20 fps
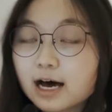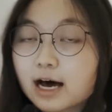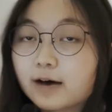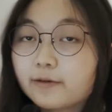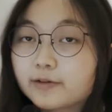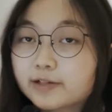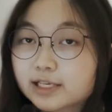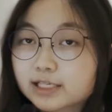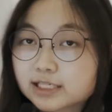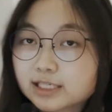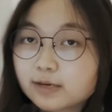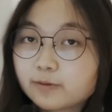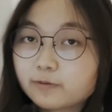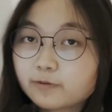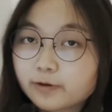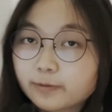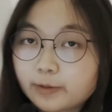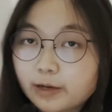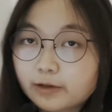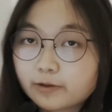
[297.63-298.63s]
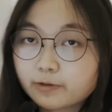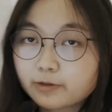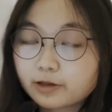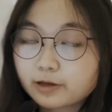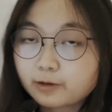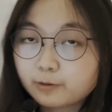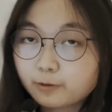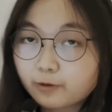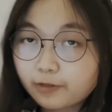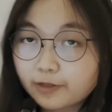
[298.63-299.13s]
having the same format
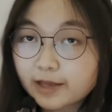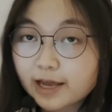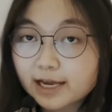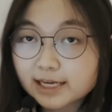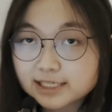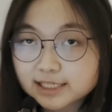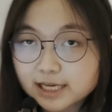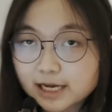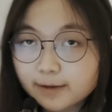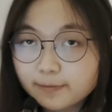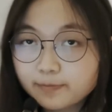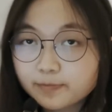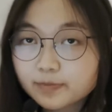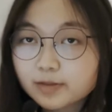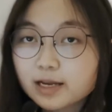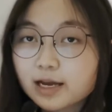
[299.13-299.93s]
with the exam,